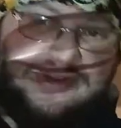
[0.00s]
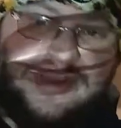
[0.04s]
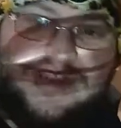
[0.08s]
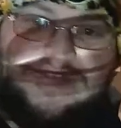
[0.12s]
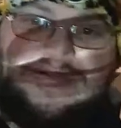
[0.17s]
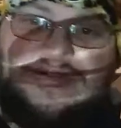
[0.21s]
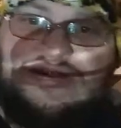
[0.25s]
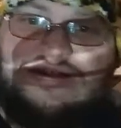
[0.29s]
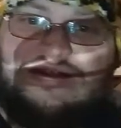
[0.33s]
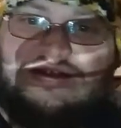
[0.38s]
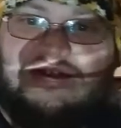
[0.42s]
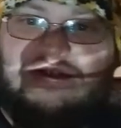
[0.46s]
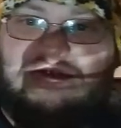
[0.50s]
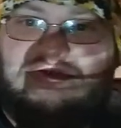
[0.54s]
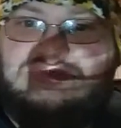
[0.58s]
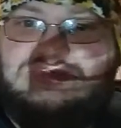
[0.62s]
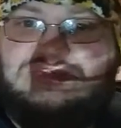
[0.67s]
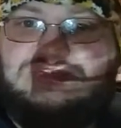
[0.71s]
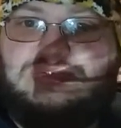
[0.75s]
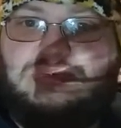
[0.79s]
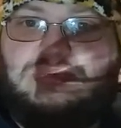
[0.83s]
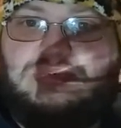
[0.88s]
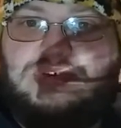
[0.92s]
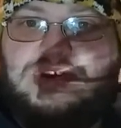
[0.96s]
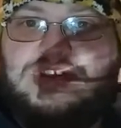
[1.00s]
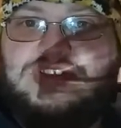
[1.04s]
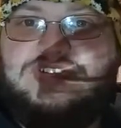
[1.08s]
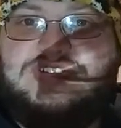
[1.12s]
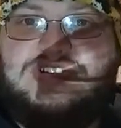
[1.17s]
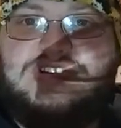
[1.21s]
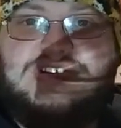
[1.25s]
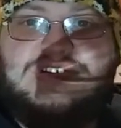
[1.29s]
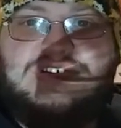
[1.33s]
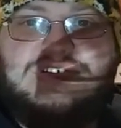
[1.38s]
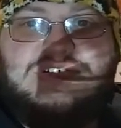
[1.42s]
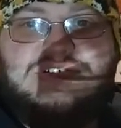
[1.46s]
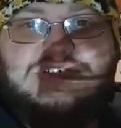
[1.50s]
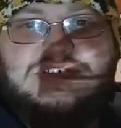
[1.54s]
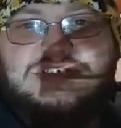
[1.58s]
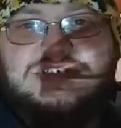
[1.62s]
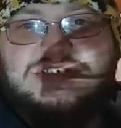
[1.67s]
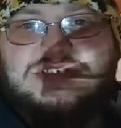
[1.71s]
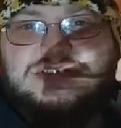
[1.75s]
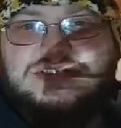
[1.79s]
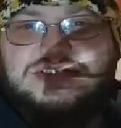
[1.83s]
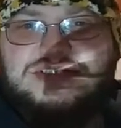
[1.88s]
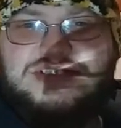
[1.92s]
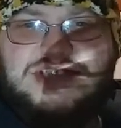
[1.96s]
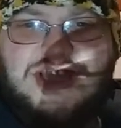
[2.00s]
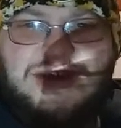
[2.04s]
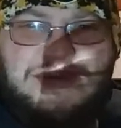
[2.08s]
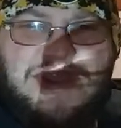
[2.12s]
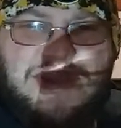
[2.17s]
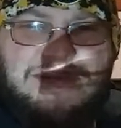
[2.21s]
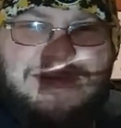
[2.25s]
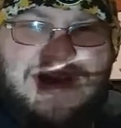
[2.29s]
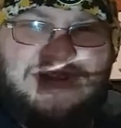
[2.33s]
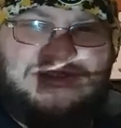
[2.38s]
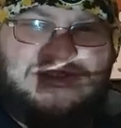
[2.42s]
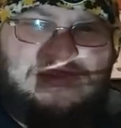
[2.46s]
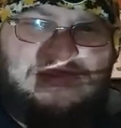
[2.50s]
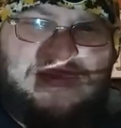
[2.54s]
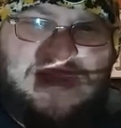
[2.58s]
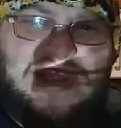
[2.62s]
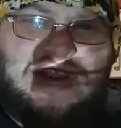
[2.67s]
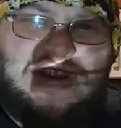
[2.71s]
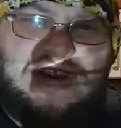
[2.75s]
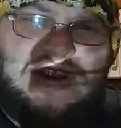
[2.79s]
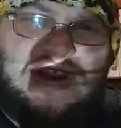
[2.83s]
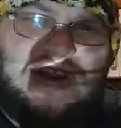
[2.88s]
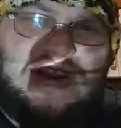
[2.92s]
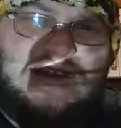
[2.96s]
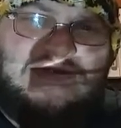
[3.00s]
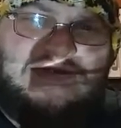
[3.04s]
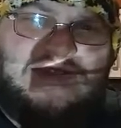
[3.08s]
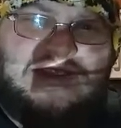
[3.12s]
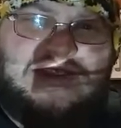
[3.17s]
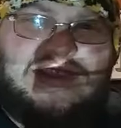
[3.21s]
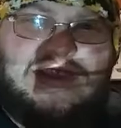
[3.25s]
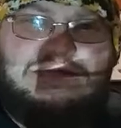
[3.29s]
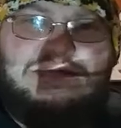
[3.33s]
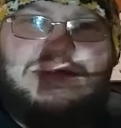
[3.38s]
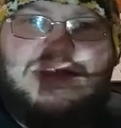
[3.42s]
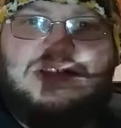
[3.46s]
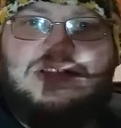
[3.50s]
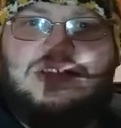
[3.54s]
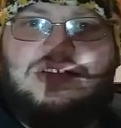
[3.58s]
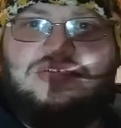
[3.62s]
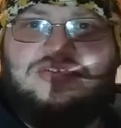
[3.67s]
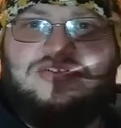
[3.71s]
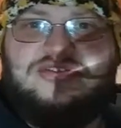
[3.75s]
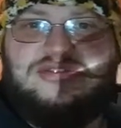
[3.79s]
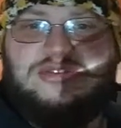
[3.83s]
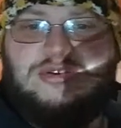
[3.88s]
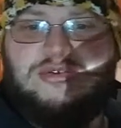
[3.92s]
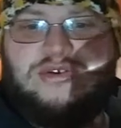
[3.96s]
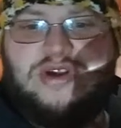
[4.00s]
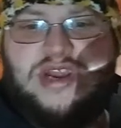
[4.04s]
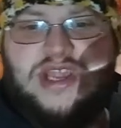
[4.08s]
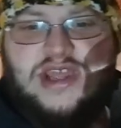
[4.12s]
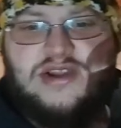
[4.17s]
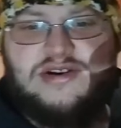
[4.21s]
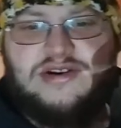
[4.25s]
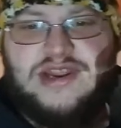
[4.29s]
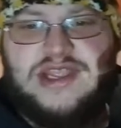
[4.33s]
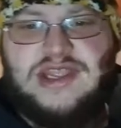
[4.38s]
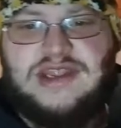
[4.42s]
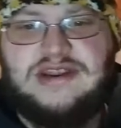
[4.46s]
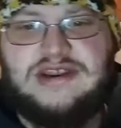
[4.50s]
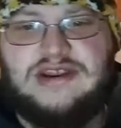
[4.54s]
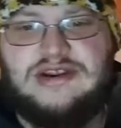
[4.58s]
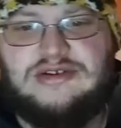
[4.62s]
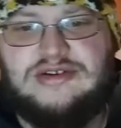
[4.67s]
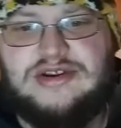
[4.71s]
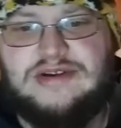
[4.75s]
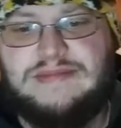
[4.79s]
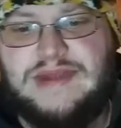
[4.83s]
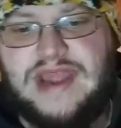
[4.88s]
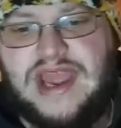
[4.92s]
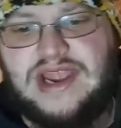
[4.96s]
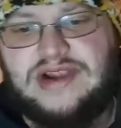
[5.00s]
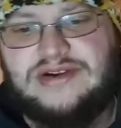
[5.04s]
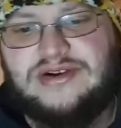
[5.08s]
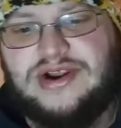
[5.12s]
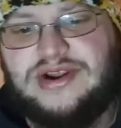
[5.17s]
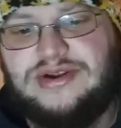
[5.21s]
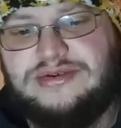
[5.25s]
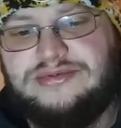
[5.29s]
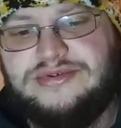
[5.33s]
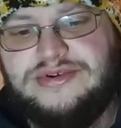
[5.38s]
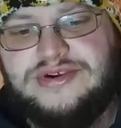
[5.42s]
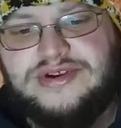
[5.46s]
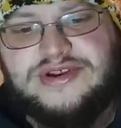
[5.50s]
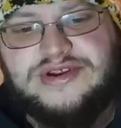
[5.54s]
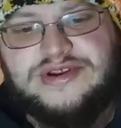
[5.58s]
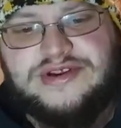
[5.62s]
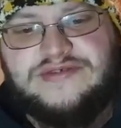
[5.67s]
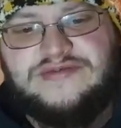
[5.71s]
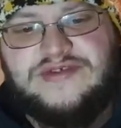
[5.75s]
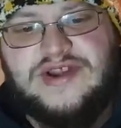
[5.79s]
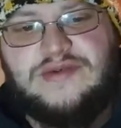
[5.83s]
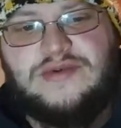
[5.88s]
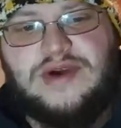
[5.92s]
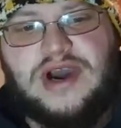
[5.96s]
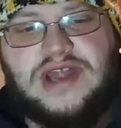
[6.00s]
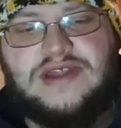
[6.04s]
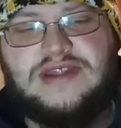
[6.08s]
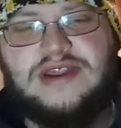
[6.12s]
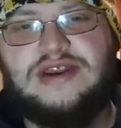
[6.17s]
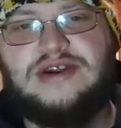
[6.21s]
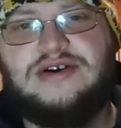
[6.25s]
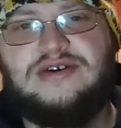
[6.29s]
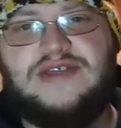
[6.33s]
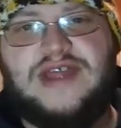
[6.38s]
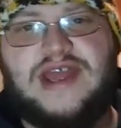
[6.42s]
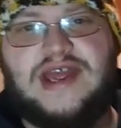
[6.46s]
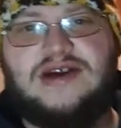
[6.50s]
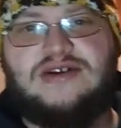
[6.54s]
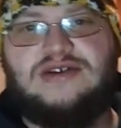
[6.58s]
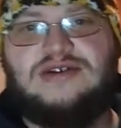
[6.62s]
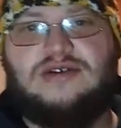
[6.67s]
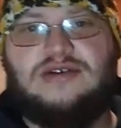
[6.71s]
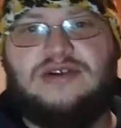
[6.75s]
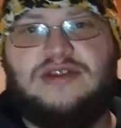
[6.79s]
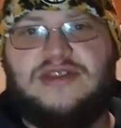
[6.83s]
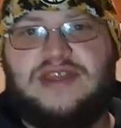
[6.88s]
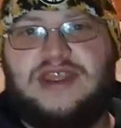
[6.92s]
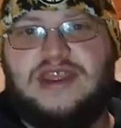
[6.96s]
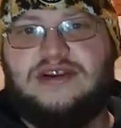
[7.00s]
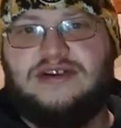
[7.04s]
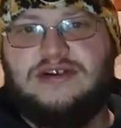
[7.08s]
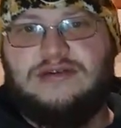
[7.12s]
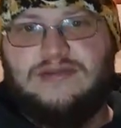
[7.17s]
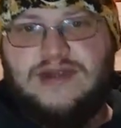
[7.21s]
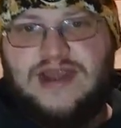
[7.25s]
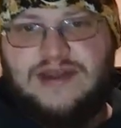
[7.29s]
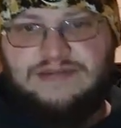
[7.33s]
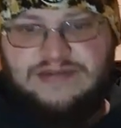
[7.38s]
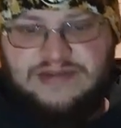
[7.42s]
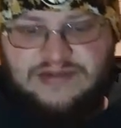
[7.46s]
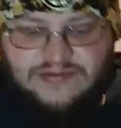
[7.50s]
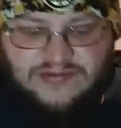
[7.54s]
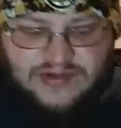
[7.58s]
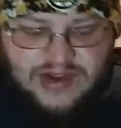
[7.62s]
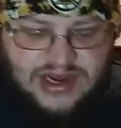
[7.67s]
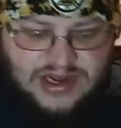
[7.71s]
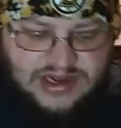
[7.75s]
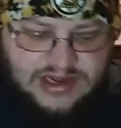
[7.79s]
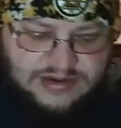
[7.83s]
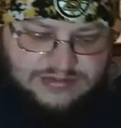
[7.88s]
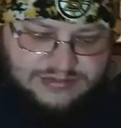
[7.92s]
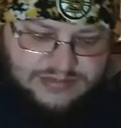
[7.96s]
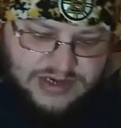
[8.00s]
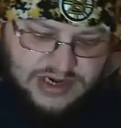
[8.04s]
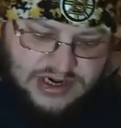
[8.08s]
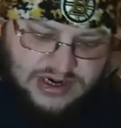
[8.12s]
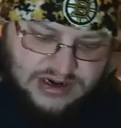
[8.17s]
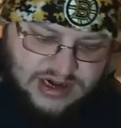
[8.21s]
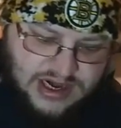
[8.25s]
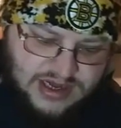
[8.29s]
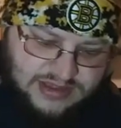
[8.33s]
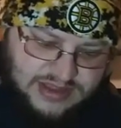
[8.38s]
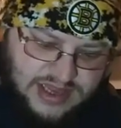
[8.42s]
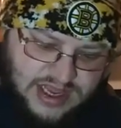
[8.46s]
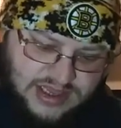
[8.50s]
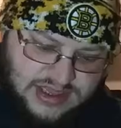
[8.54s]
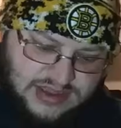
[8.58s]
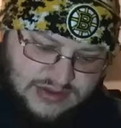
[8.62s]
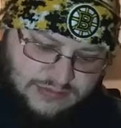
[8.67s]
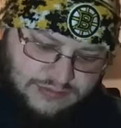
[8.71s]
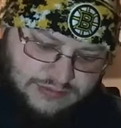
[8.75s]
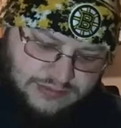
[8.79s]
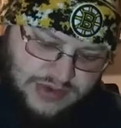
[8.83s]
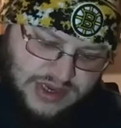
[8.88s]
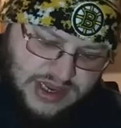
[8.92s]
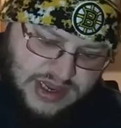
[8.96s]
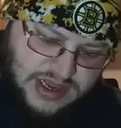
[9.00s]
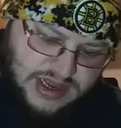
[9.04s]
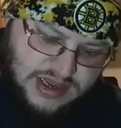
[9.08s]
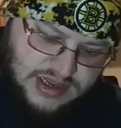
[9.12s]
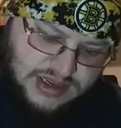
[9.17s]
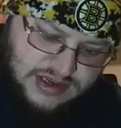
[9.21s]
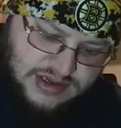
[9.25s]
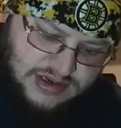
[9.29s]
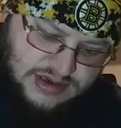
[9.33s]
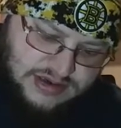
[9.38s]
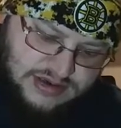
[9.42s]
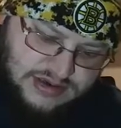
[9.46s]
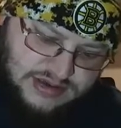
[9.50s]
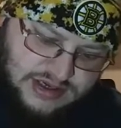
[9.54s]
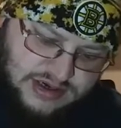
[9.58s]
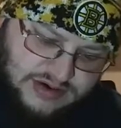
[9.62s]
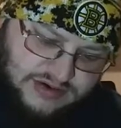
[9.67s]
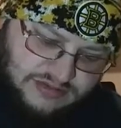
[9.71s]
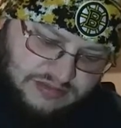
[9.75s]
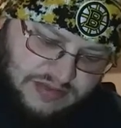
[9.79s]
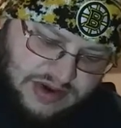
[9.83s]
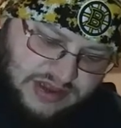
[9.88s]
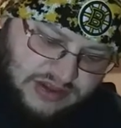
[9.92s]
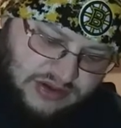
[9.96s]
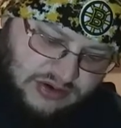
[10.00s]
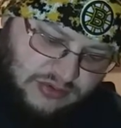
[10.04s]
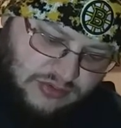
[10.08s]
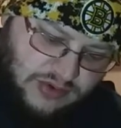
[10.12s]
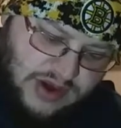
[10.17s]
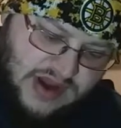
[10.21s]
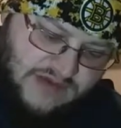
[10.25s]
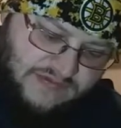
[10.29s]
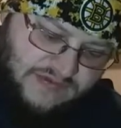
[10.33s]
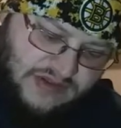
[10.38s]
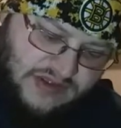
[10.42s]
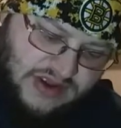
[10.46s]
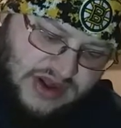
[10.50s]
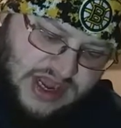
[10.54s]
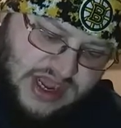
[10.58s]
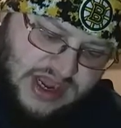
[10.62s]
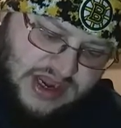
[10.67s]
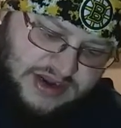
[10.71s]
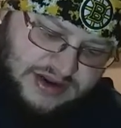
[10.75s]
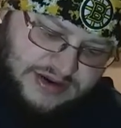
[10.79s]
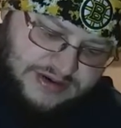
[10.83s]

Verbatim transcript: like those little stories. Just tell me about the beer. You don't have to give me a little story. I don't need to know your background. If I wanted to know that, I'll go to the interwebs and find it. All right, thank you. There's my little rant for the day.